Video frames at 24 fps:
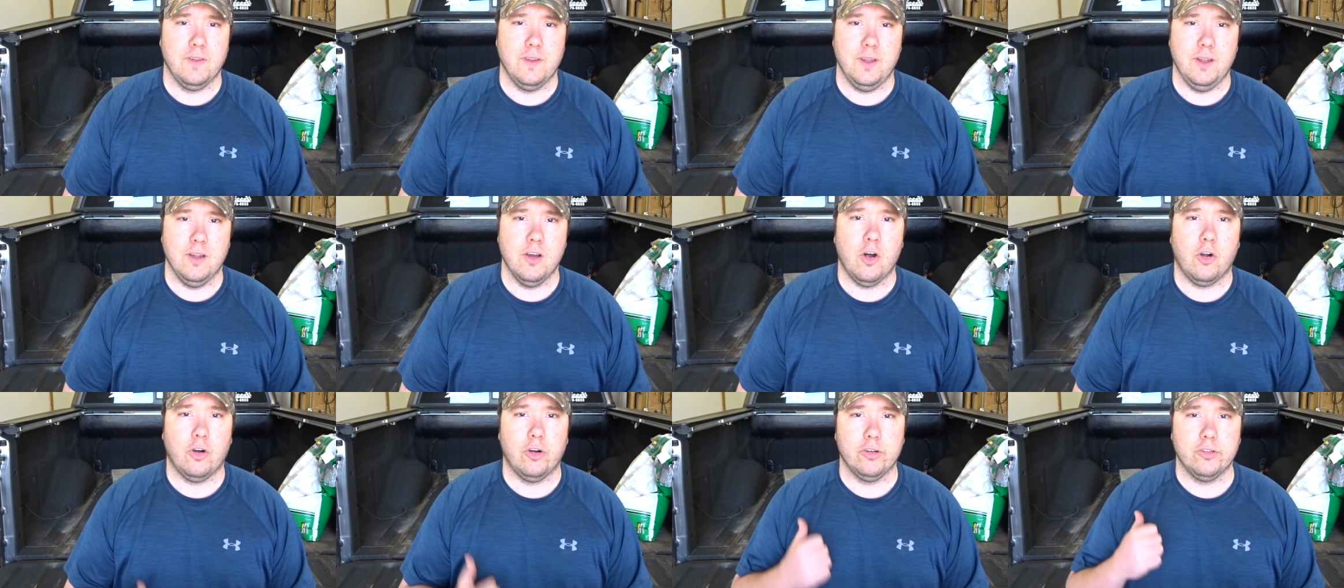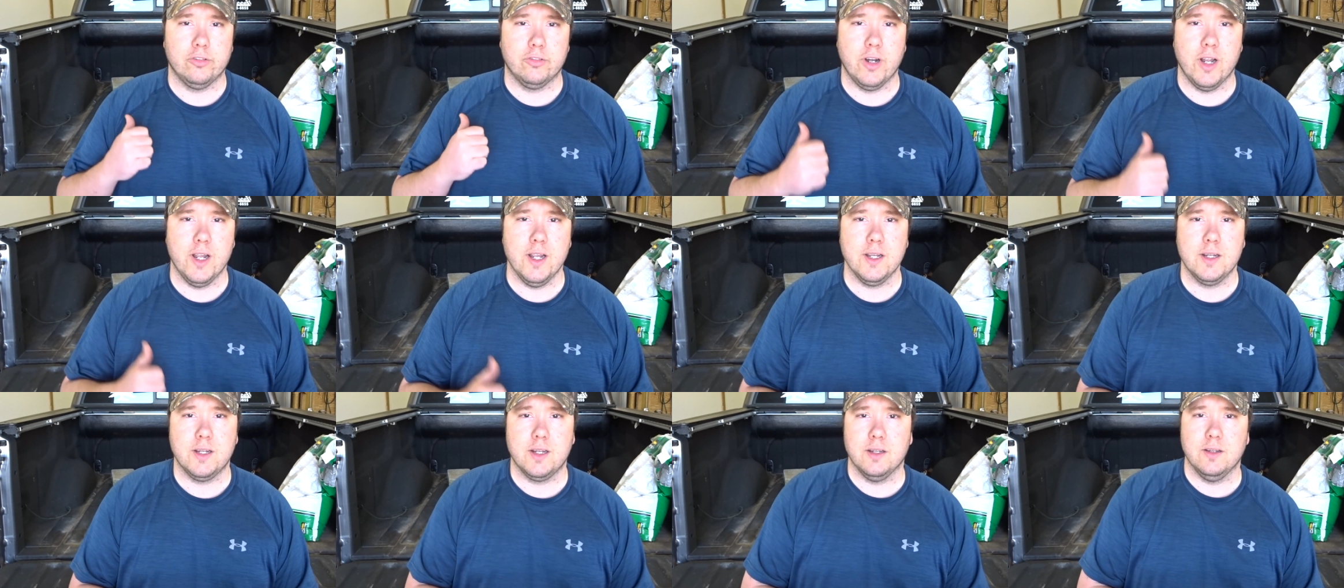the hard
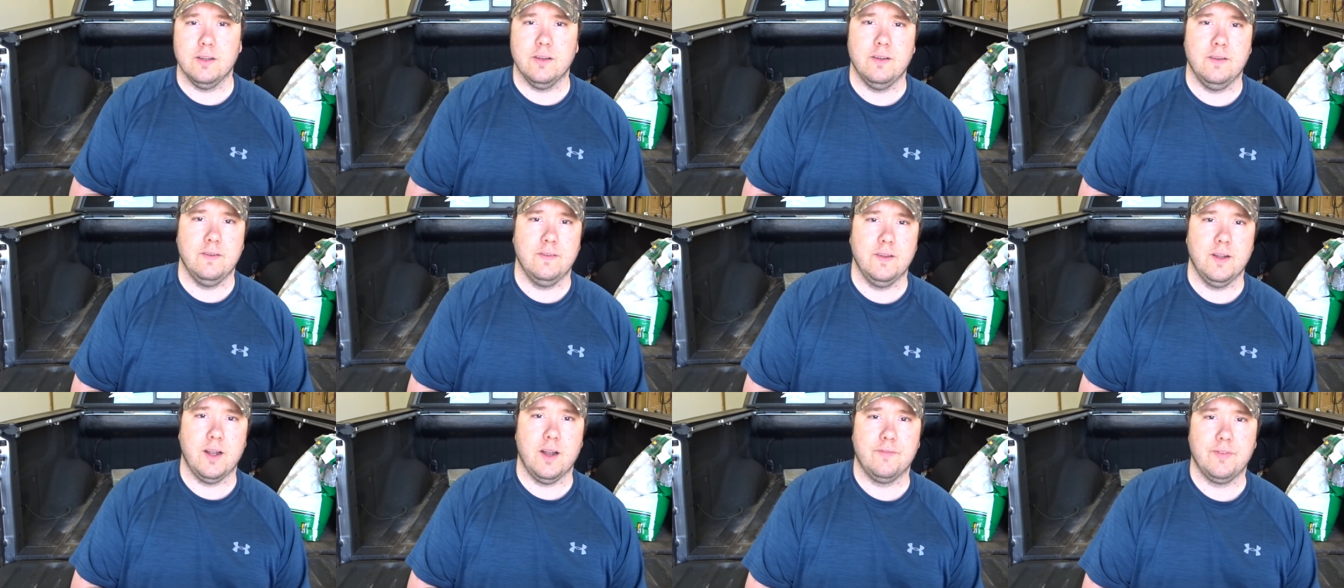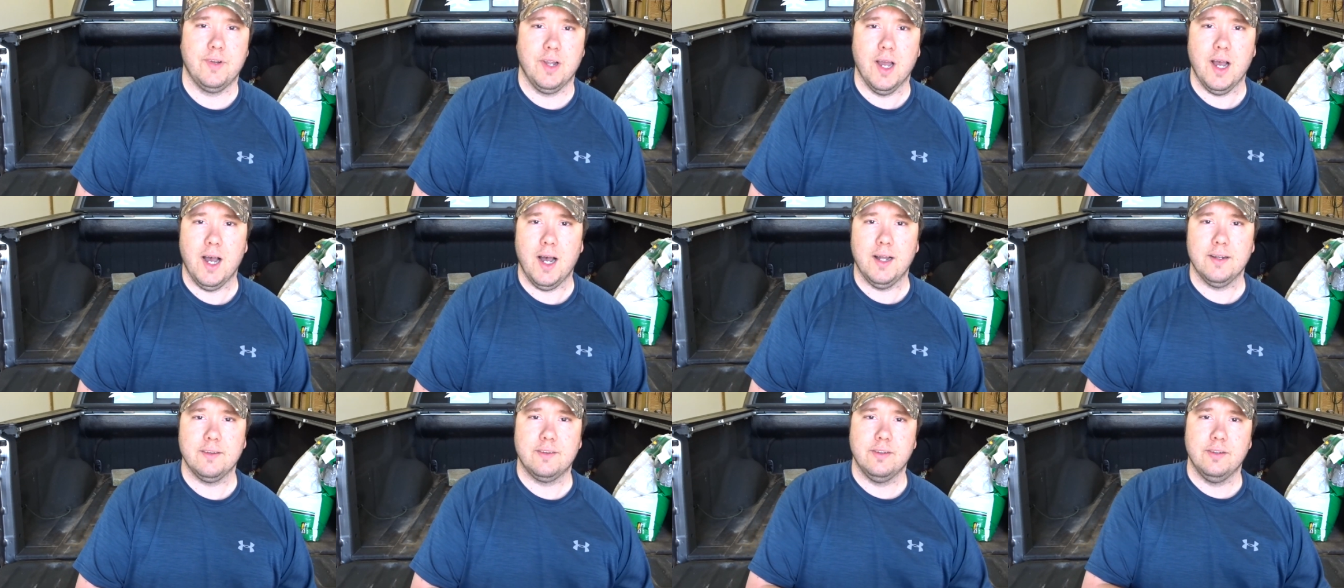rake that I've
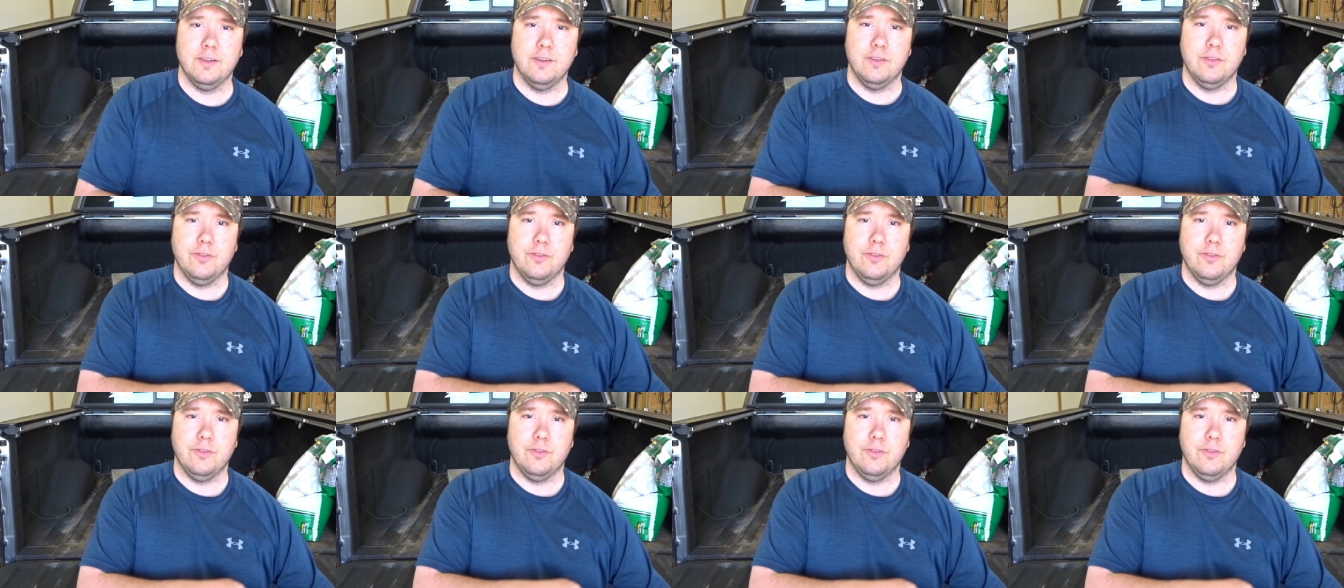got,